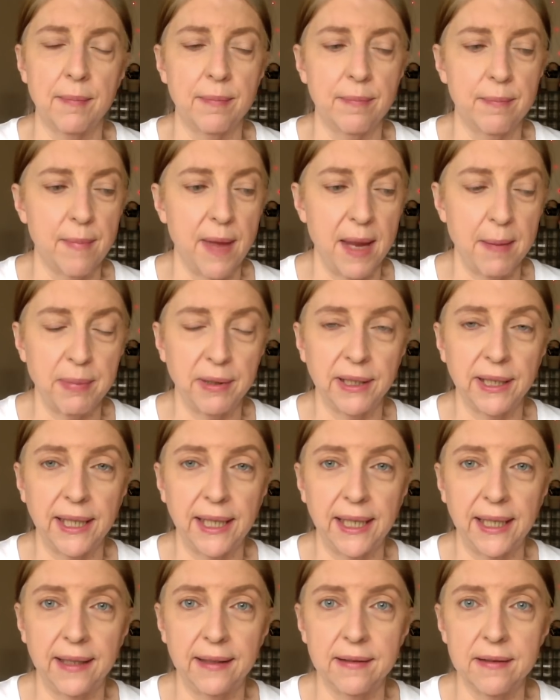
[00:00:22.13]

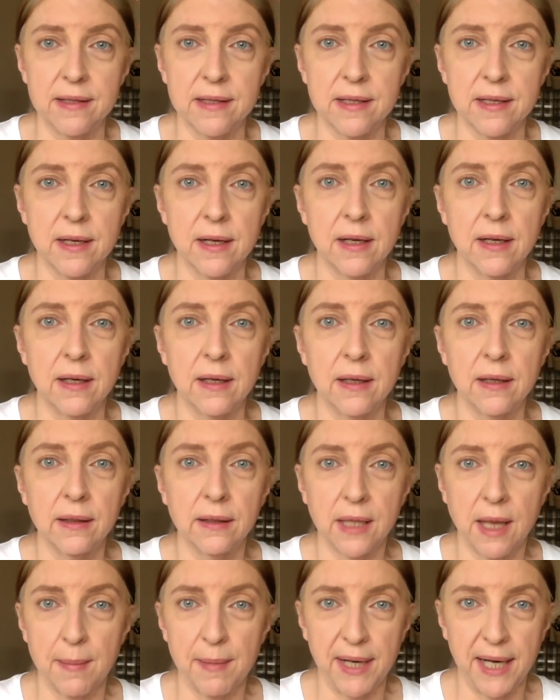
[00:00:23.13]
Maybelline's
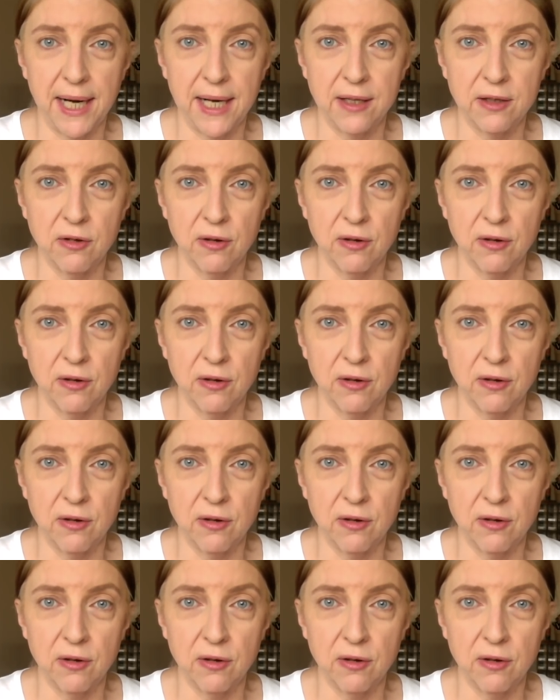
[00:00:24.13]
Lemonade